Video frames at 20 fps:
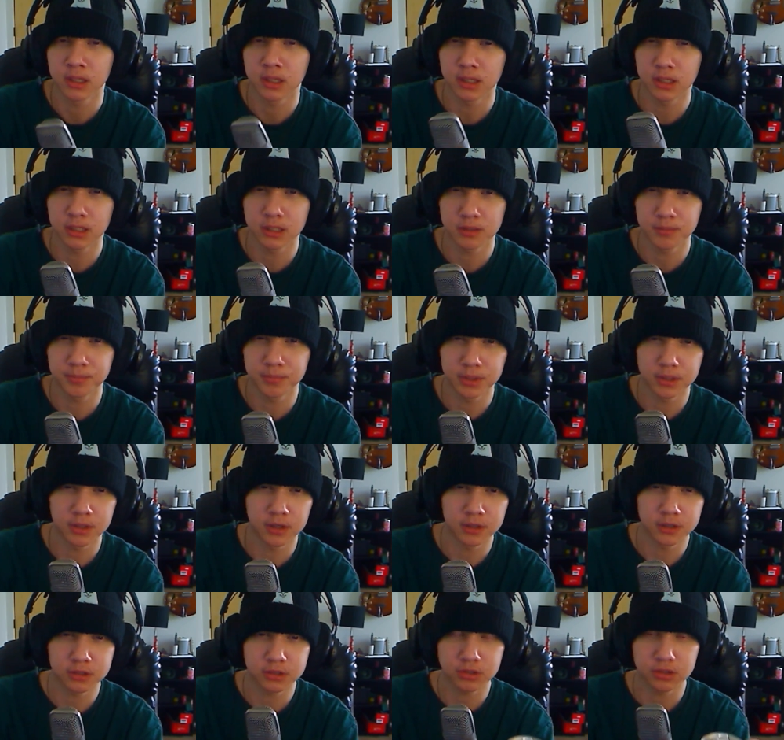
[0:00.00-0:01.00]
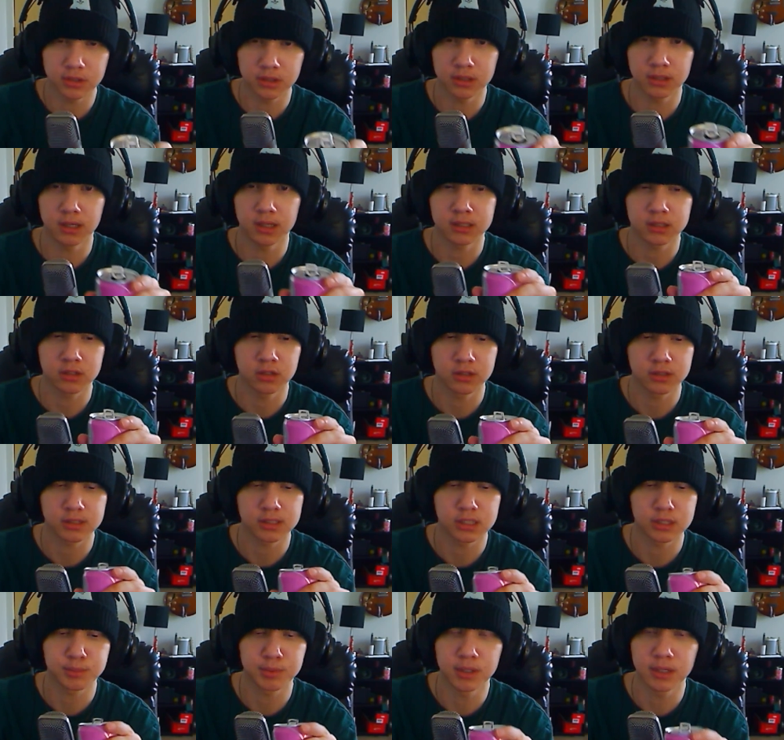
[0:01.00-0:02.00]
But honestly, as long as
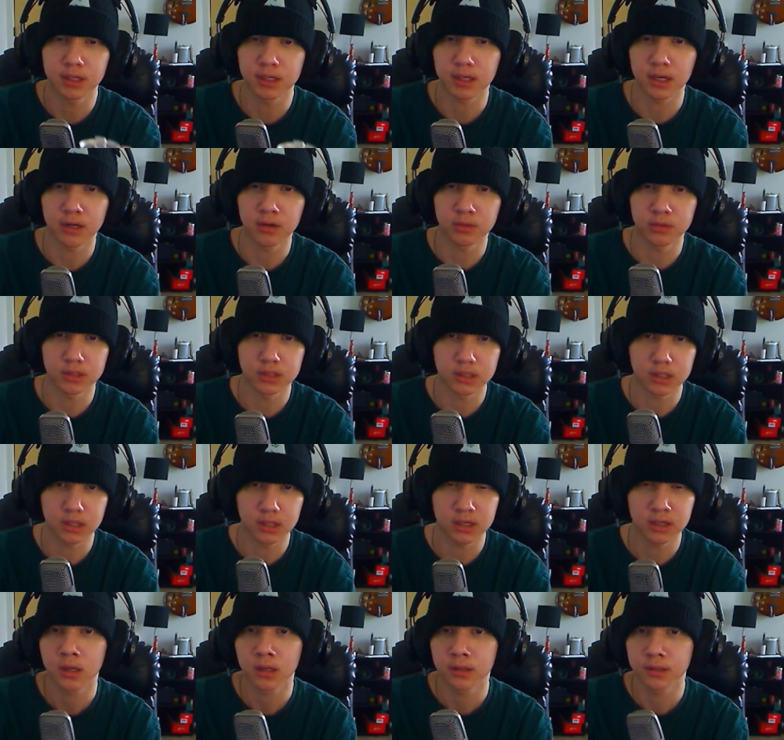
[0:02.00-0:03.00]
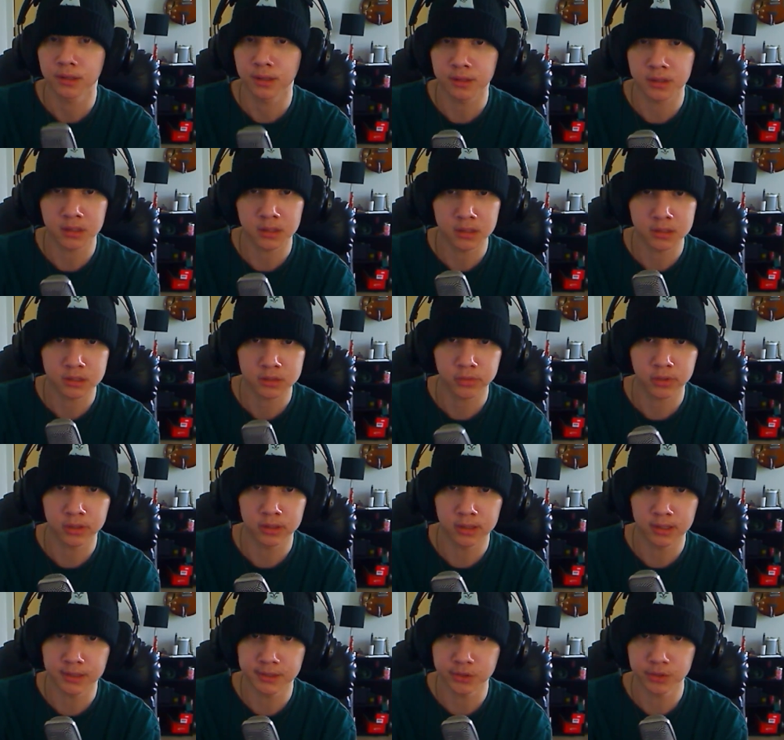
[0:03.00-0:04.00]
it's pink, I don't really care. Nothing hits quite
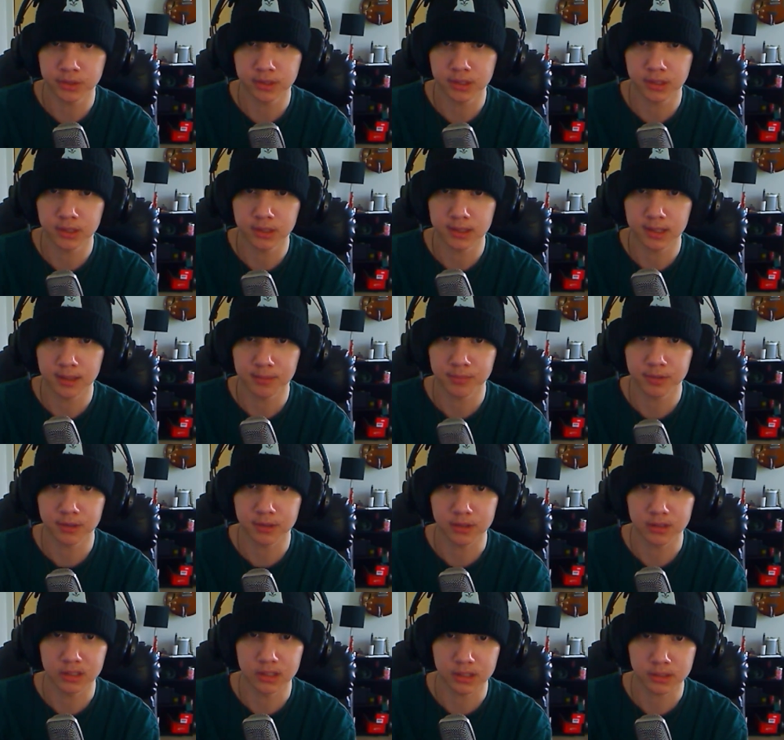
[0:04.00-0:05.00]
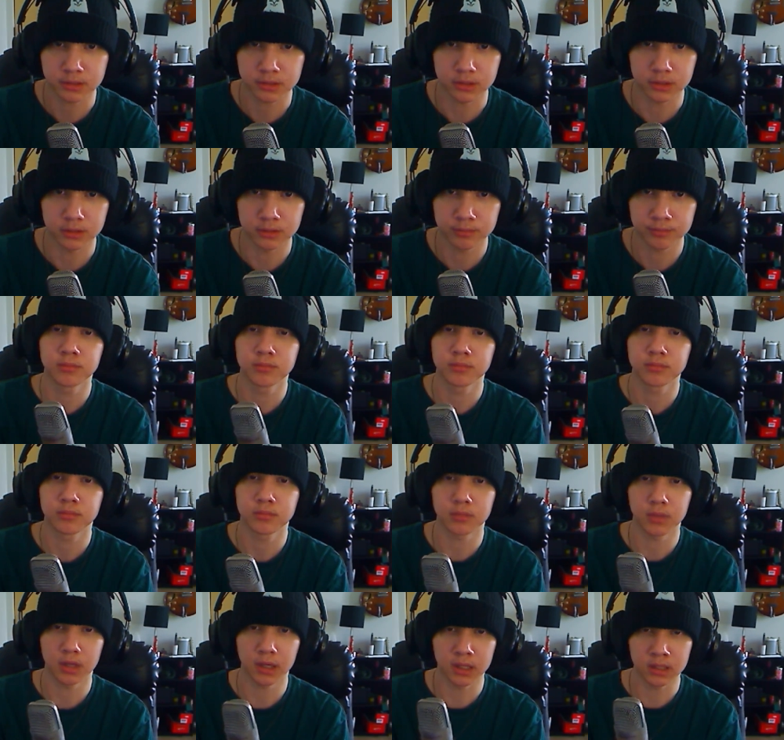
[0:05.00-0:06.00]
like drinking that pink elixir.
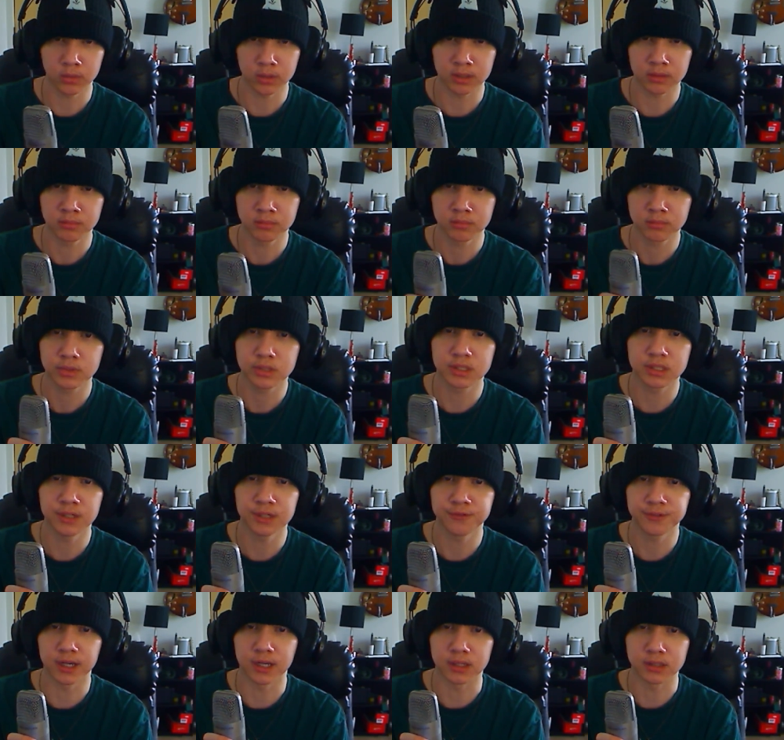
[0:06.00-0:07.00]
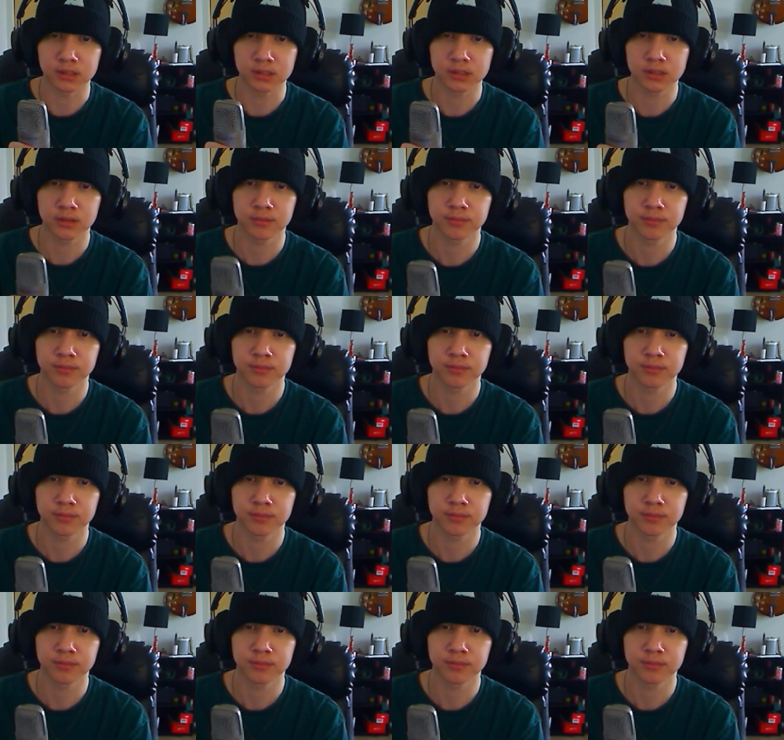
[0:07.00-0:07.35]
Anyway, sniff test.